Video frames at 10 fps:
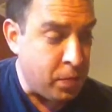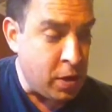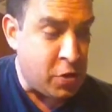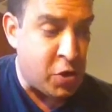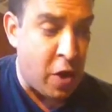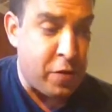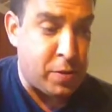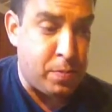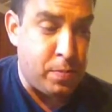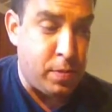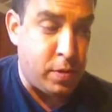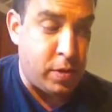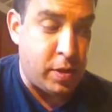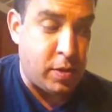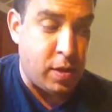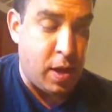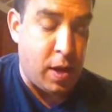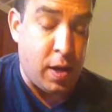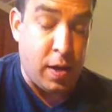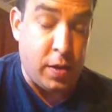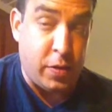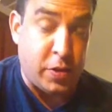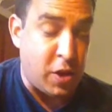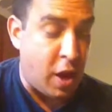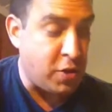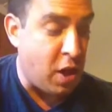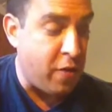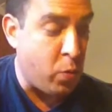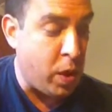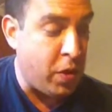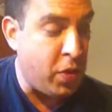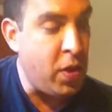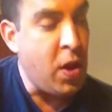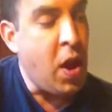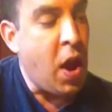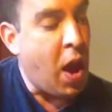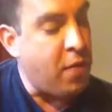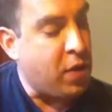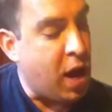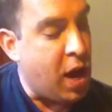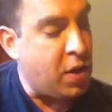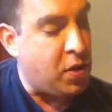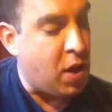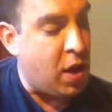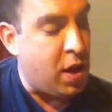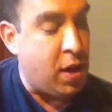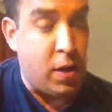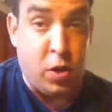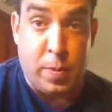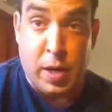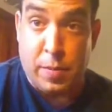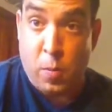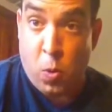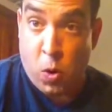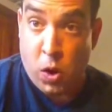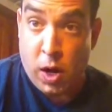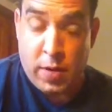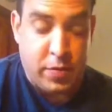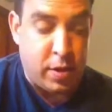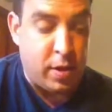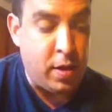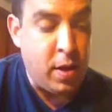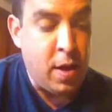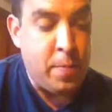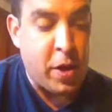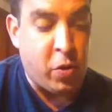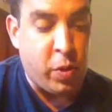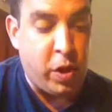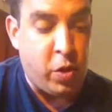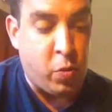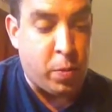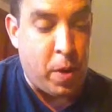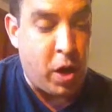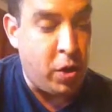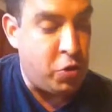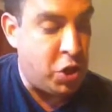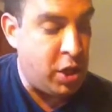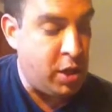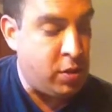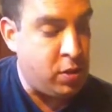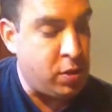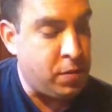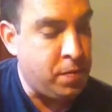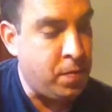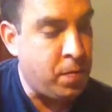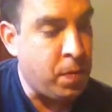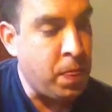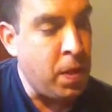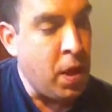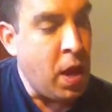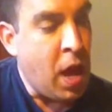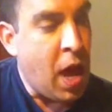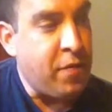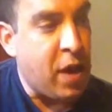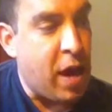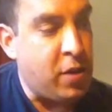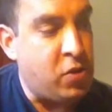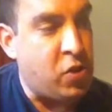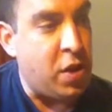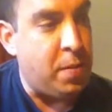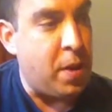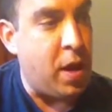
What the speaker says: start the sauce off with. I've got a little bit more of the pecorino romano cheese. I've got some